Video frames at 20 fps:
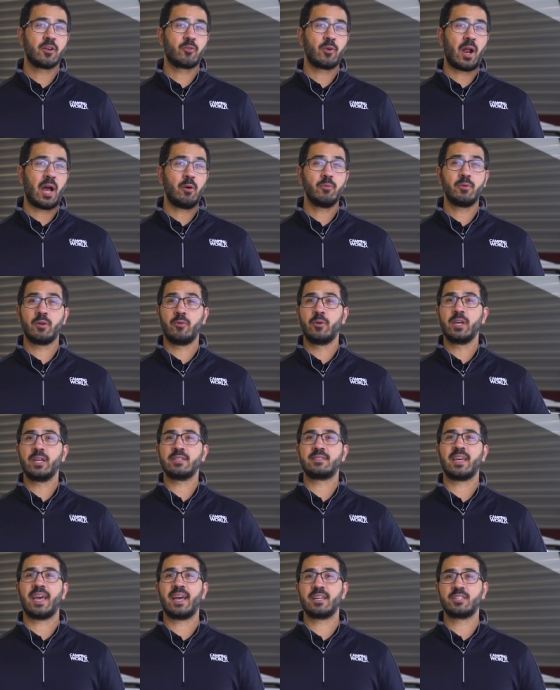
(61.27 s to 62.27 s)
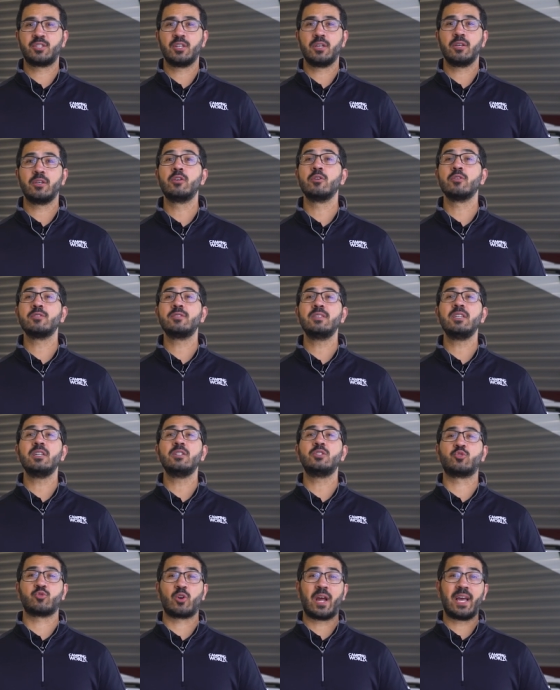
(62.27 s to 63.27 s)
the ground and reattach it, you'll see
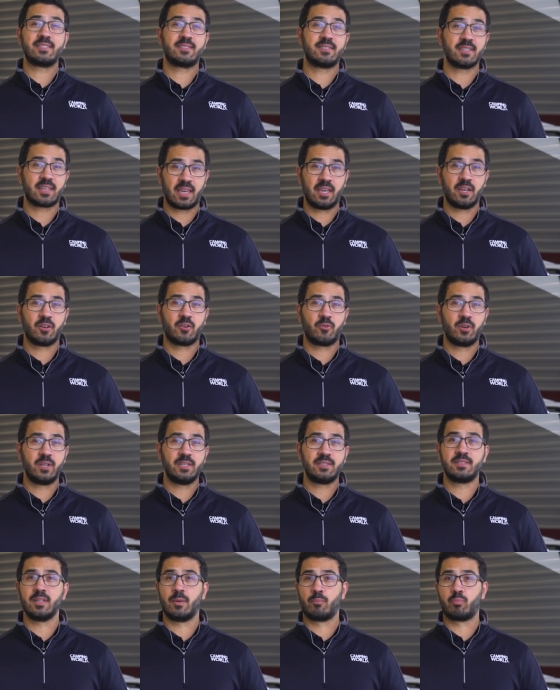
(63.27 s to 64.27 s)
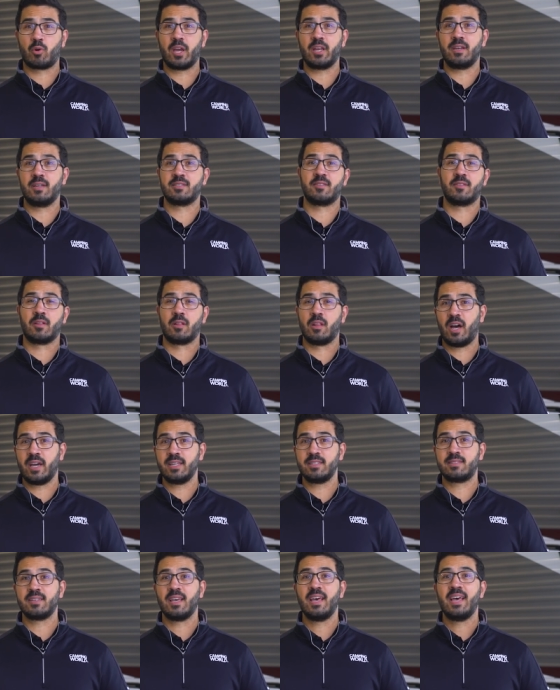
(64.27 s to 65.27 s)
a drastic increase in the brightness of the
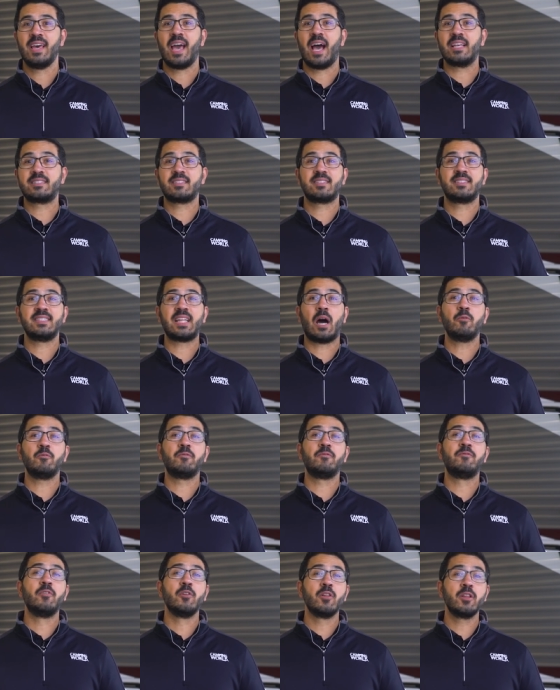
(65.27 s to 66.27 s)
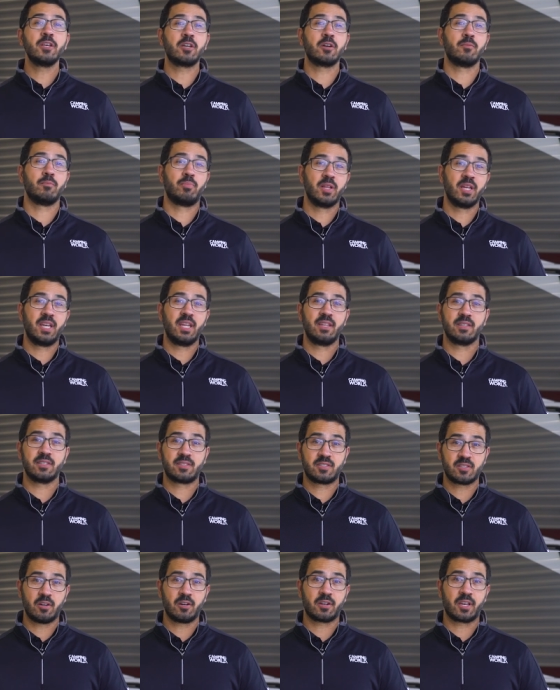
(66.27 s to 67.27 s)
lights as it's now fully completing the
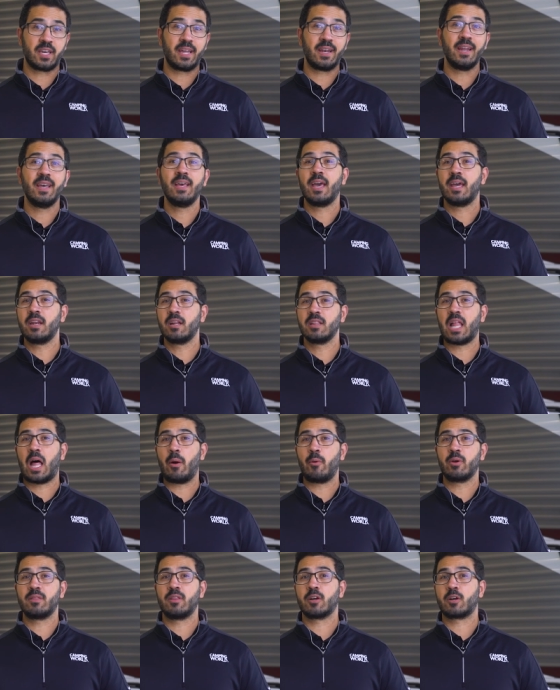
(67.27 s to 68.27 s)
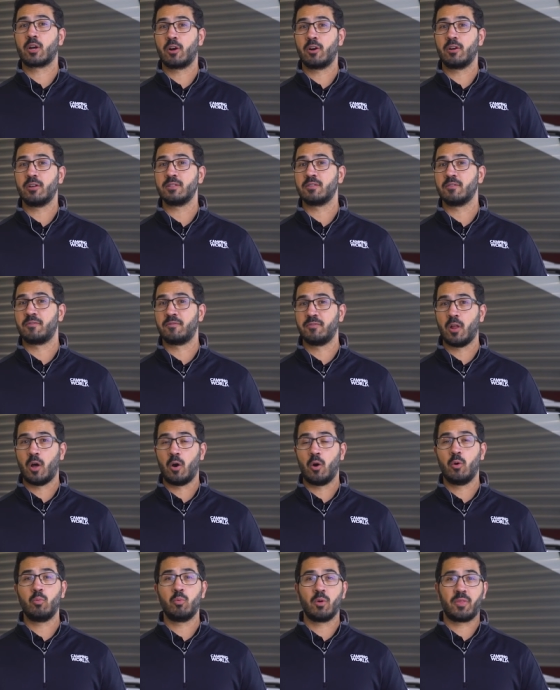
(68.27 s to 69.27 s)
circuit and allowing the current to
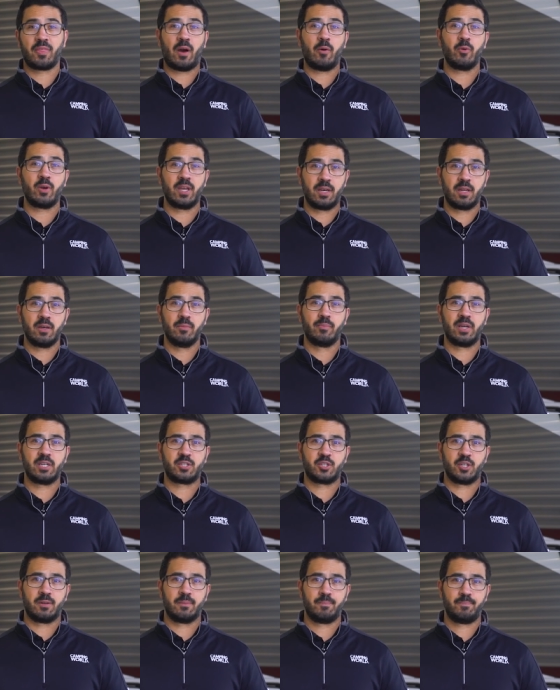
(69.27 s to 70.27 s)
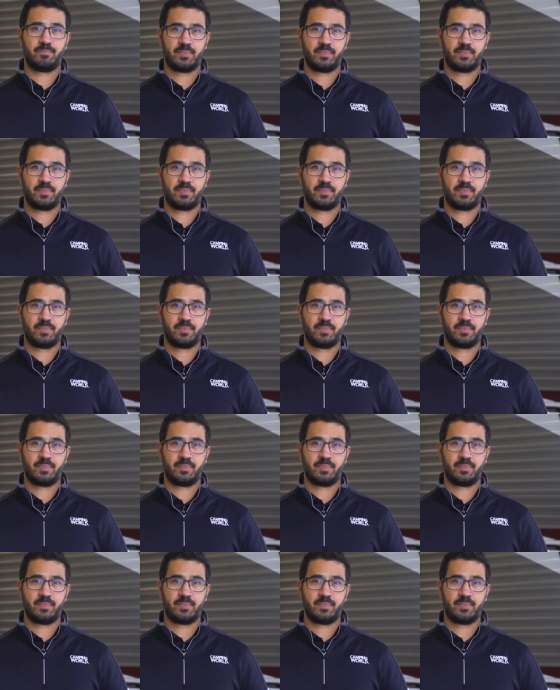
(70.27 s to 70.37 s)
flow without inhibition.